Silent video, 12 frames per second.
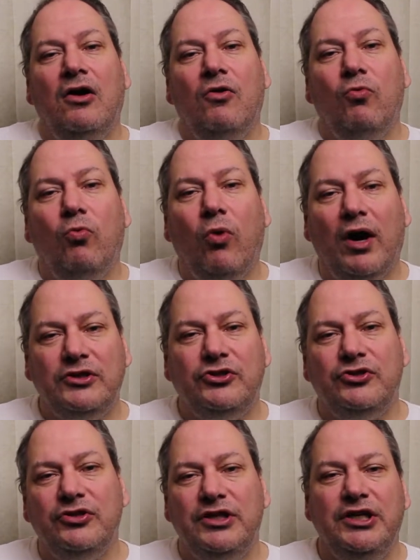
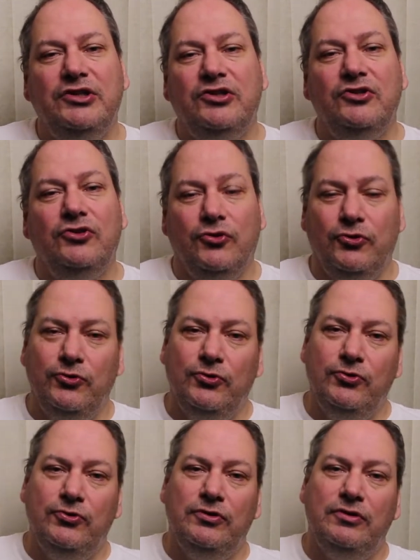what you need to
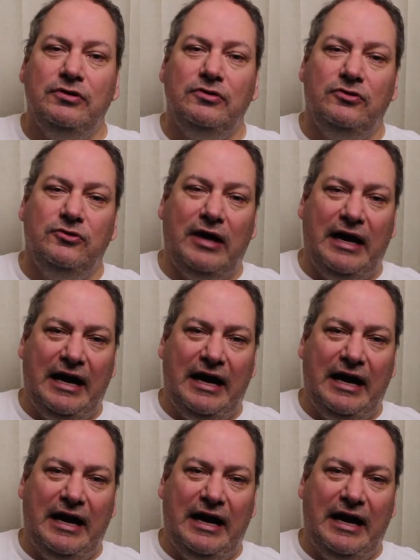do to